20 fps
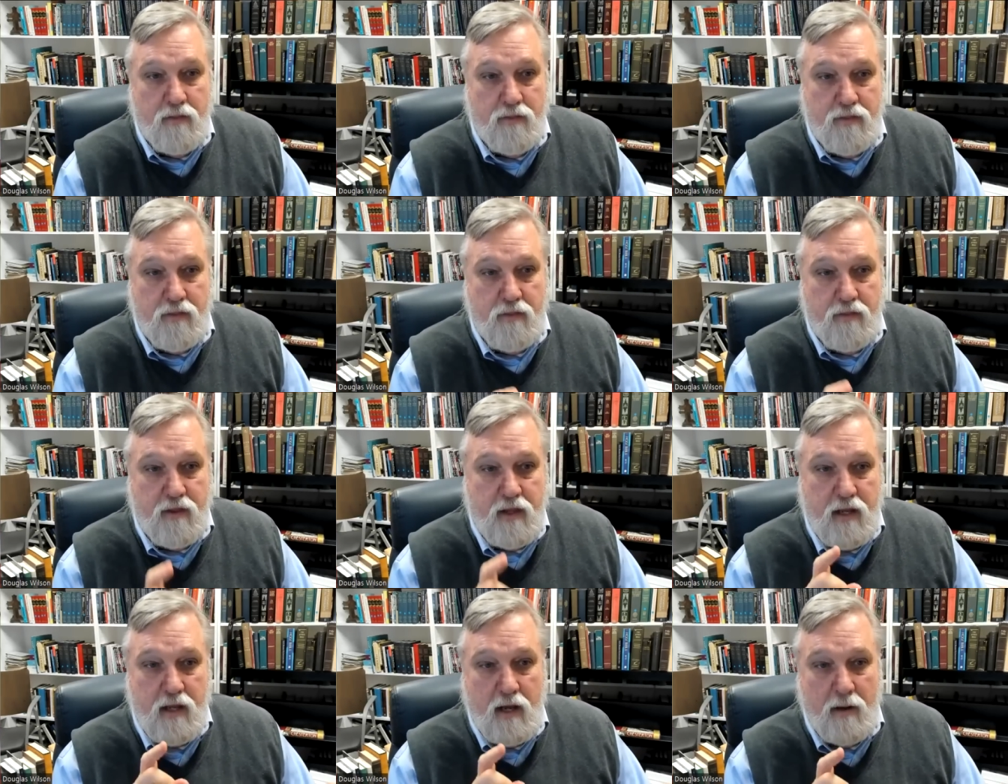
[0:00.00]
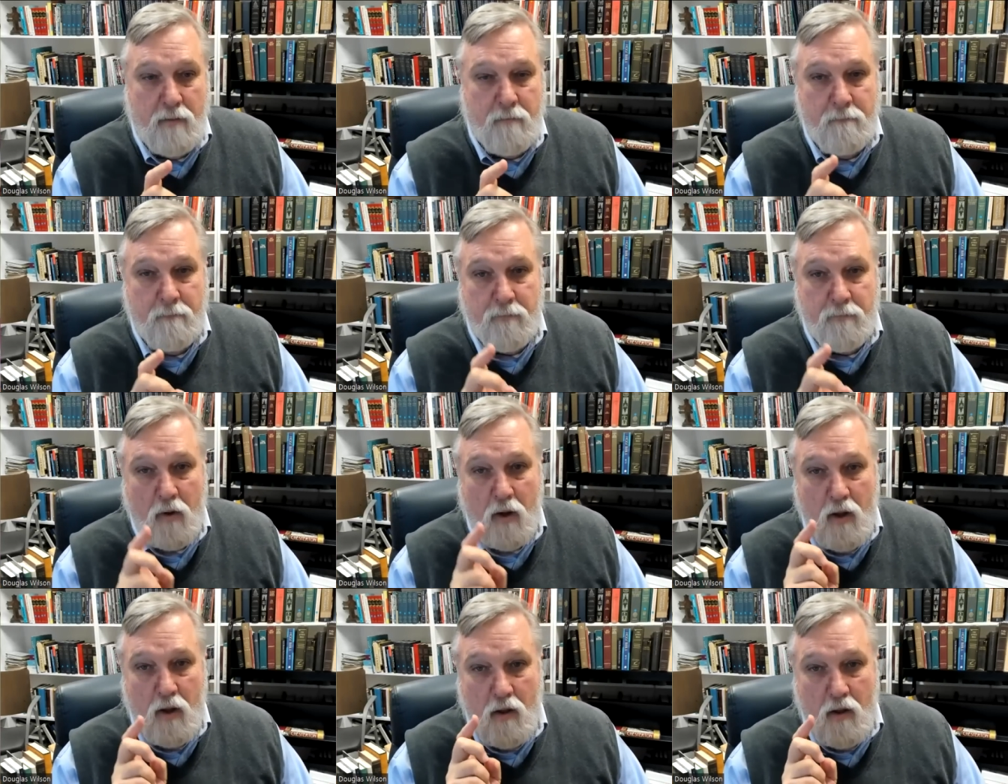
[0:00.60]
The um,
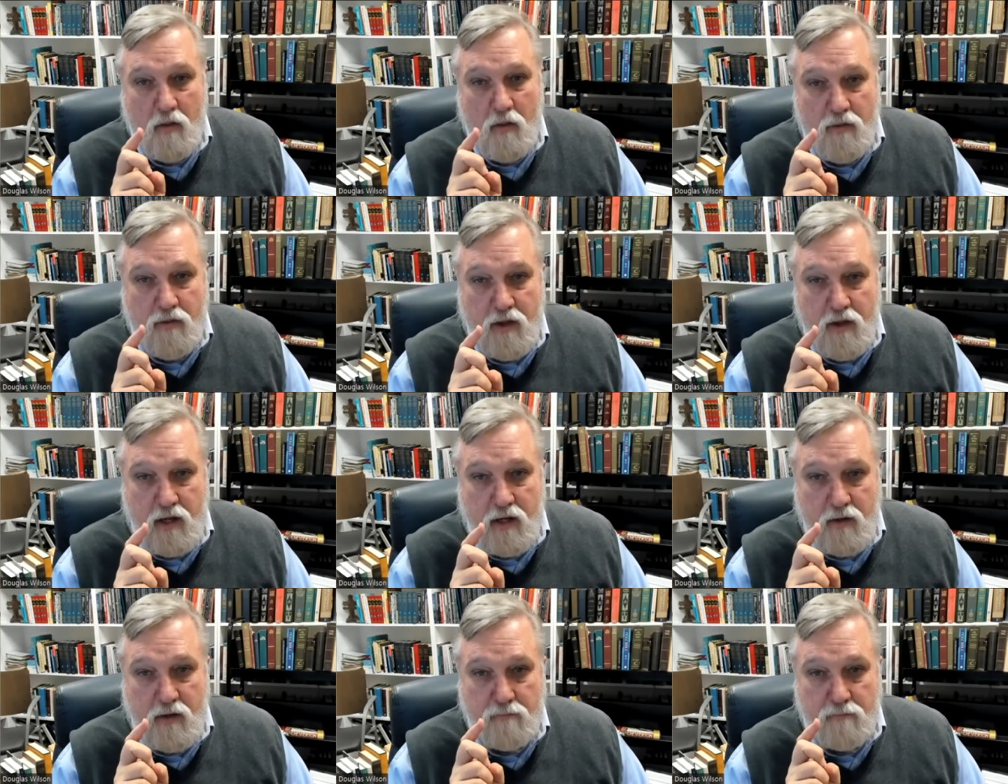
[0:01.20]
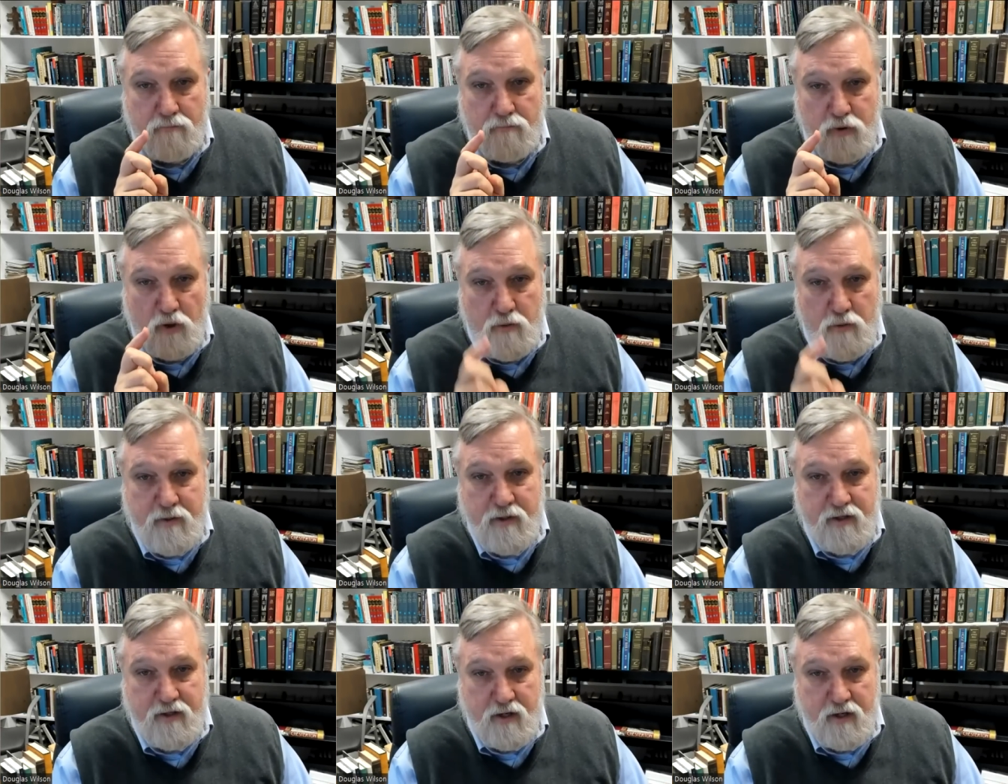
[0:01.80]
the
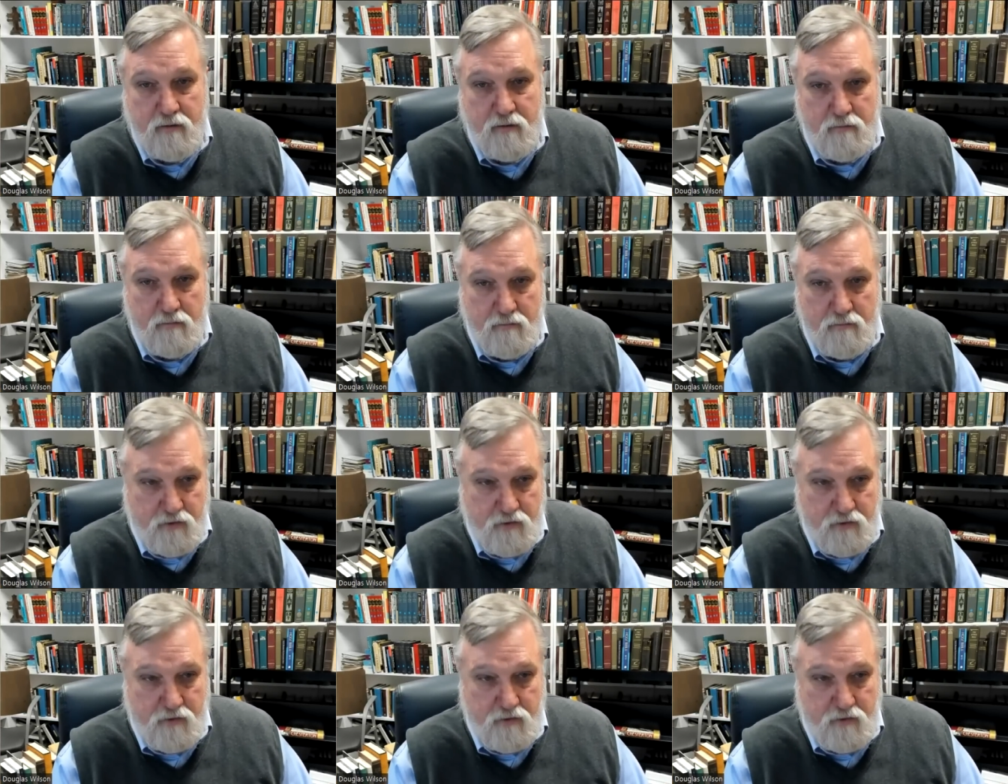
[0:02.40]
Bloomington